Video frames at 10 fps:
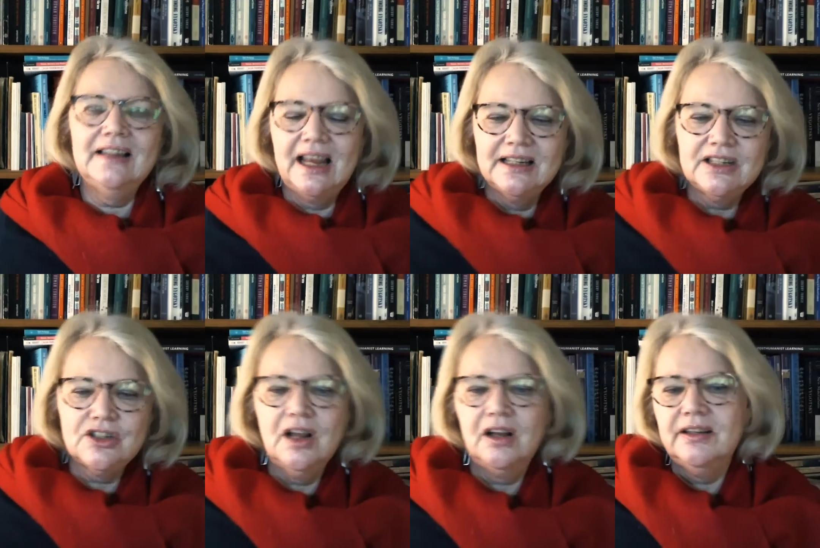and and
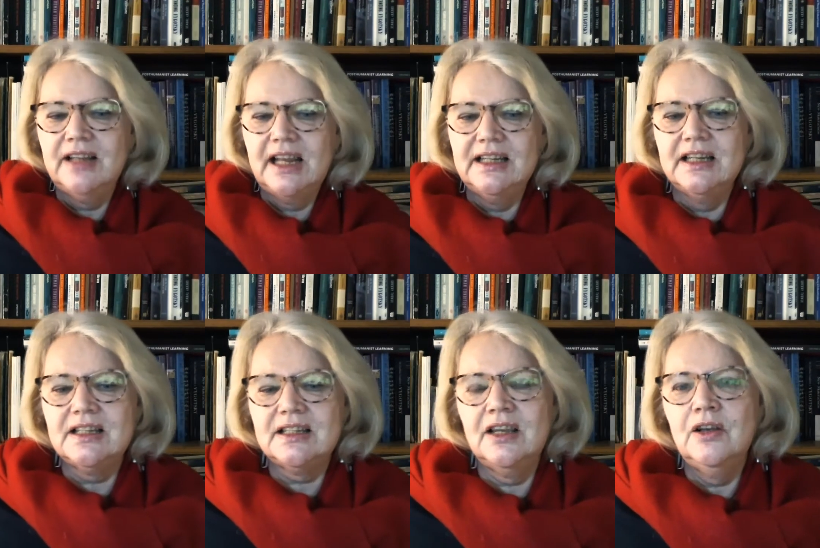it's not that
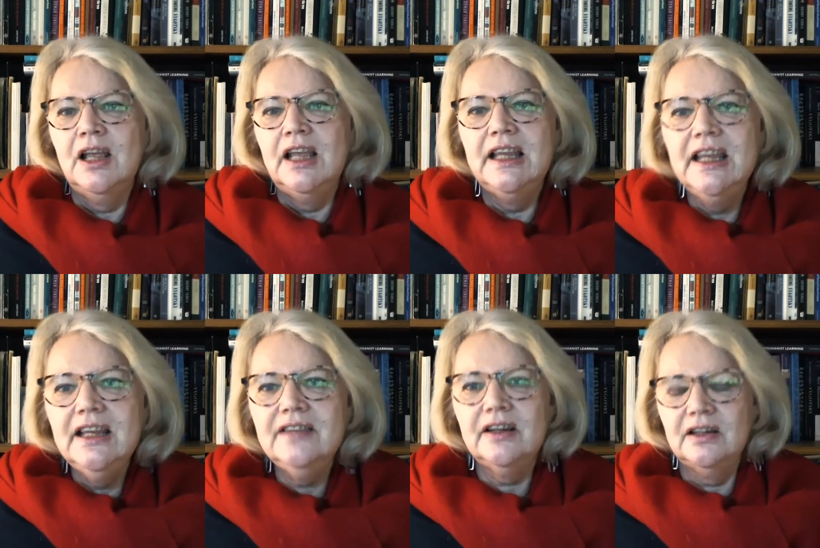it's
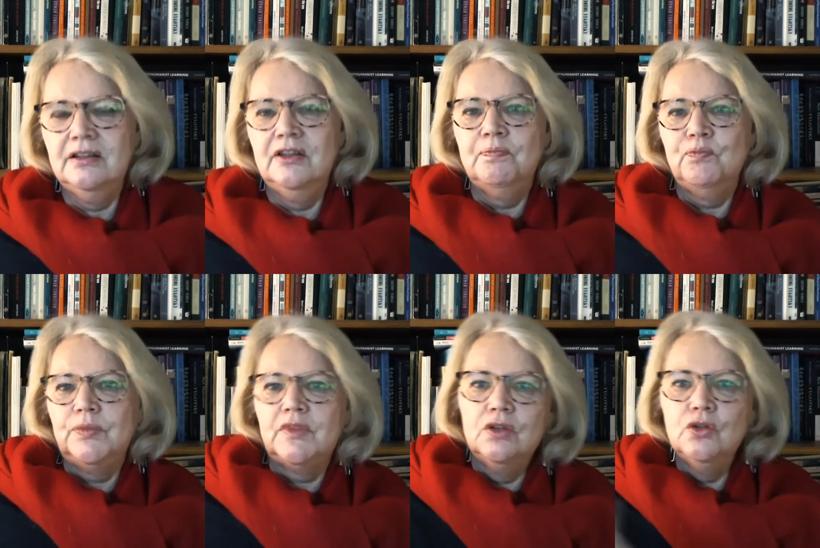either
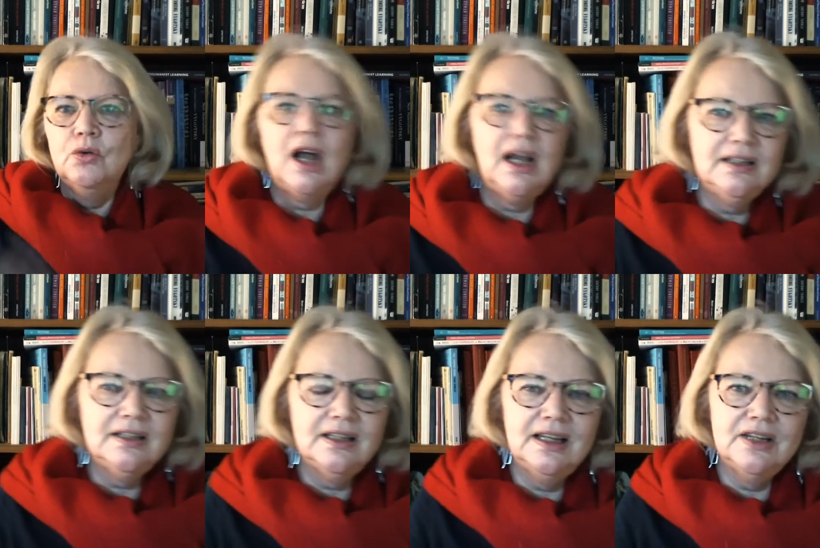you
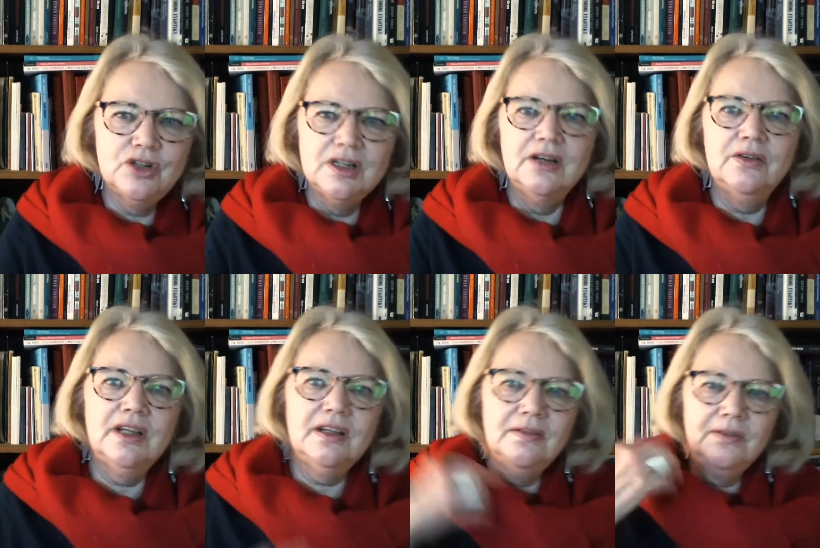are in the
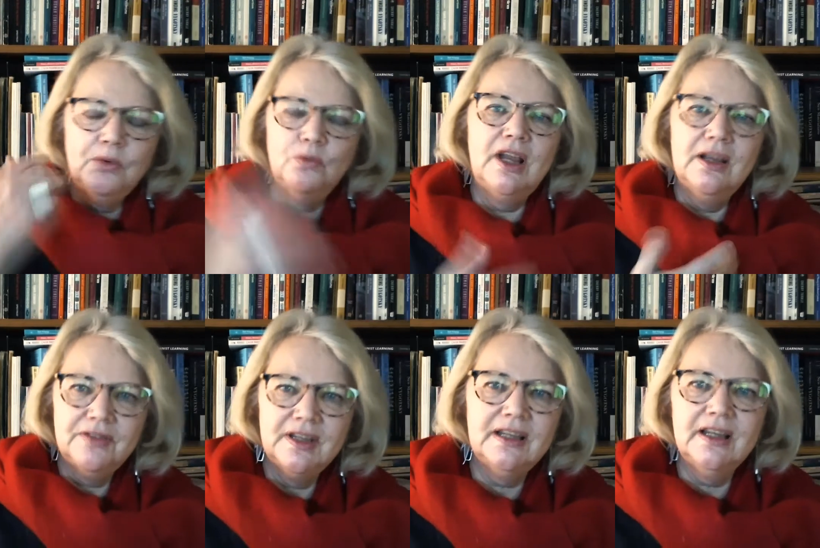engineering
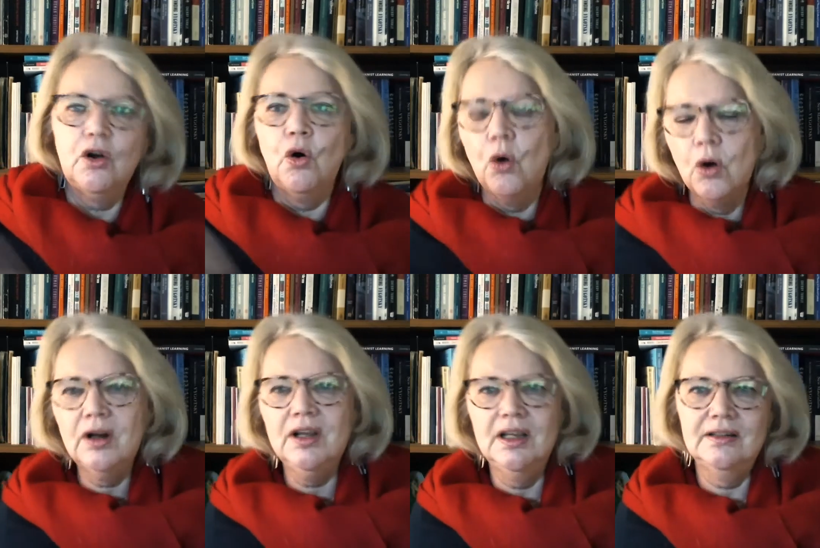way of thinking
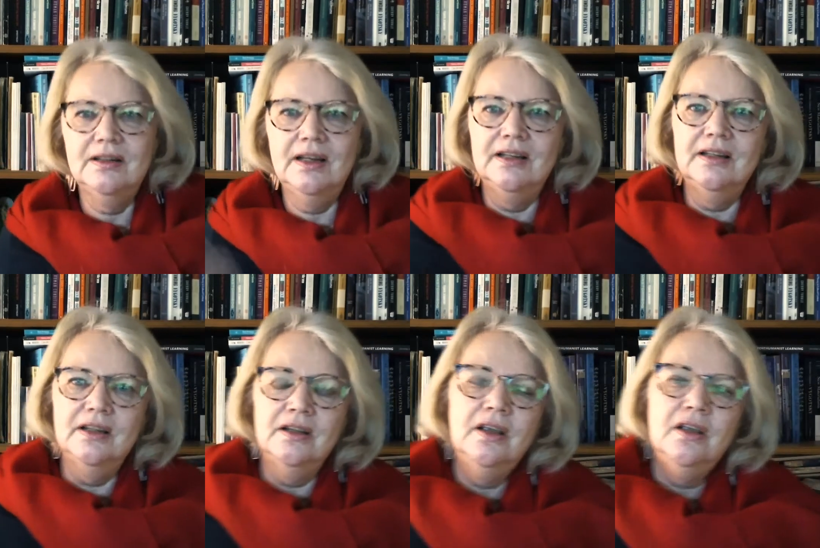or in
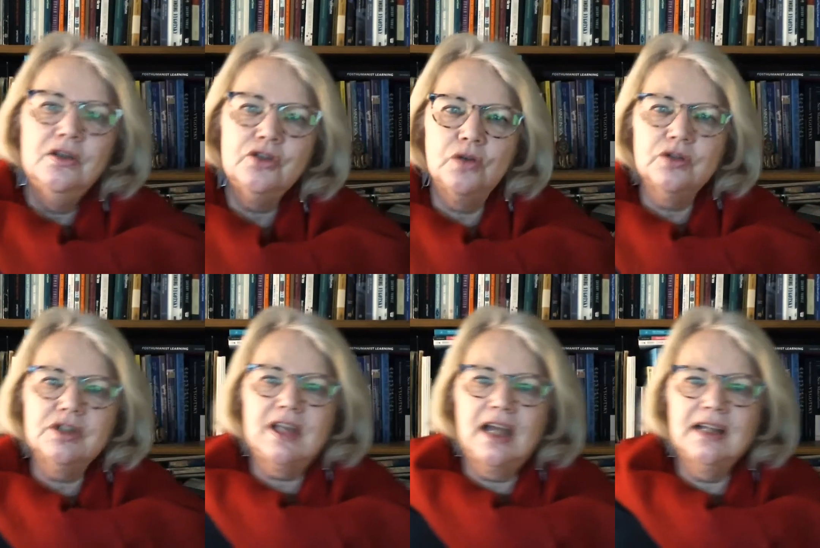in the
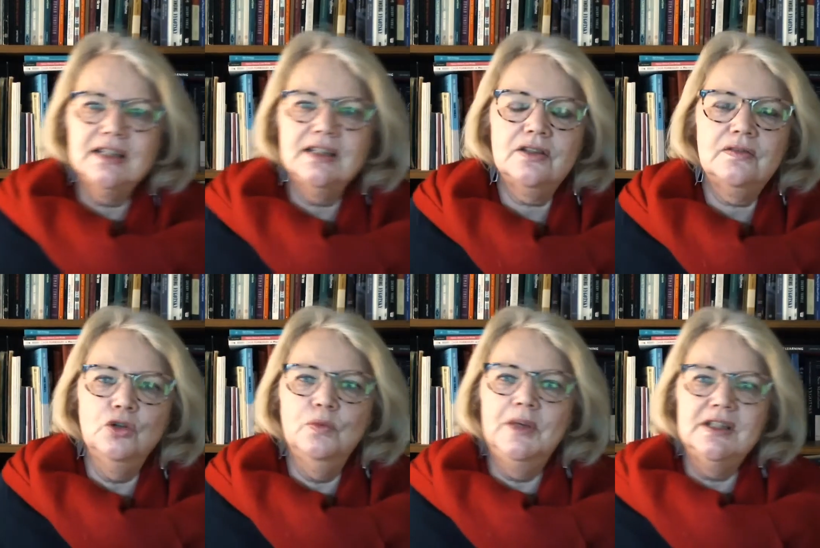social
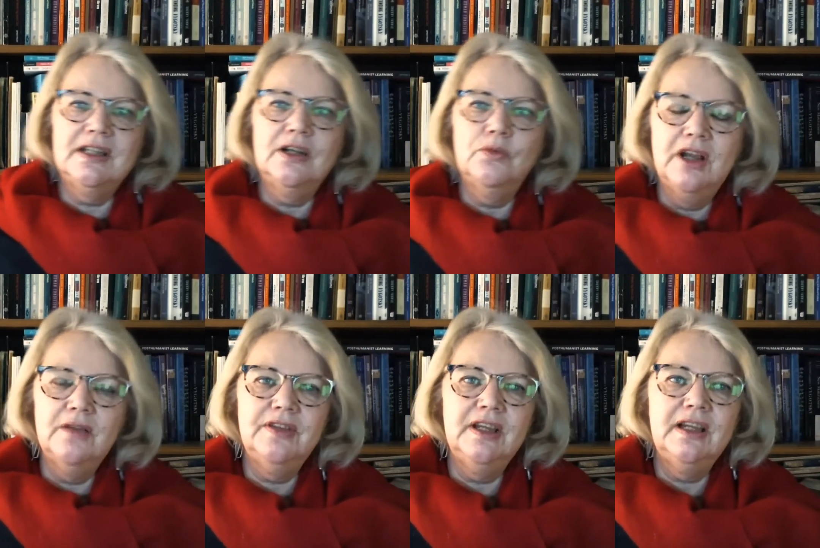sciences humanistic
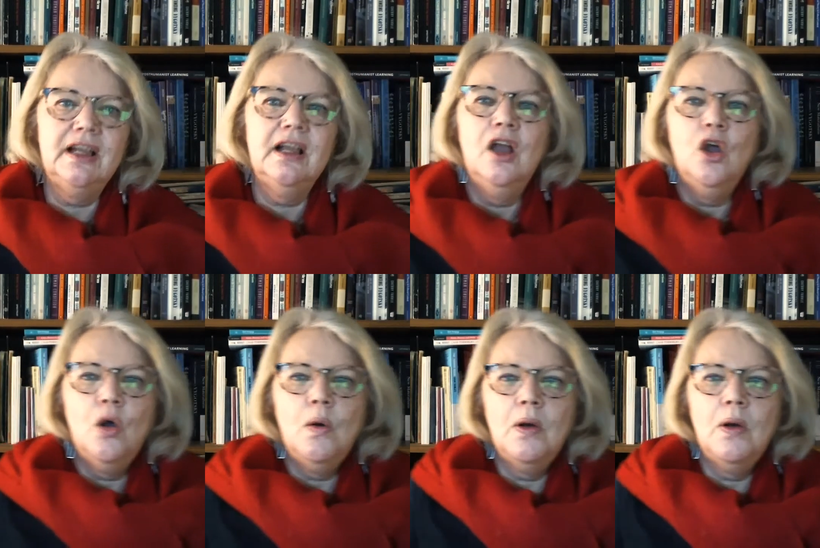way of thinking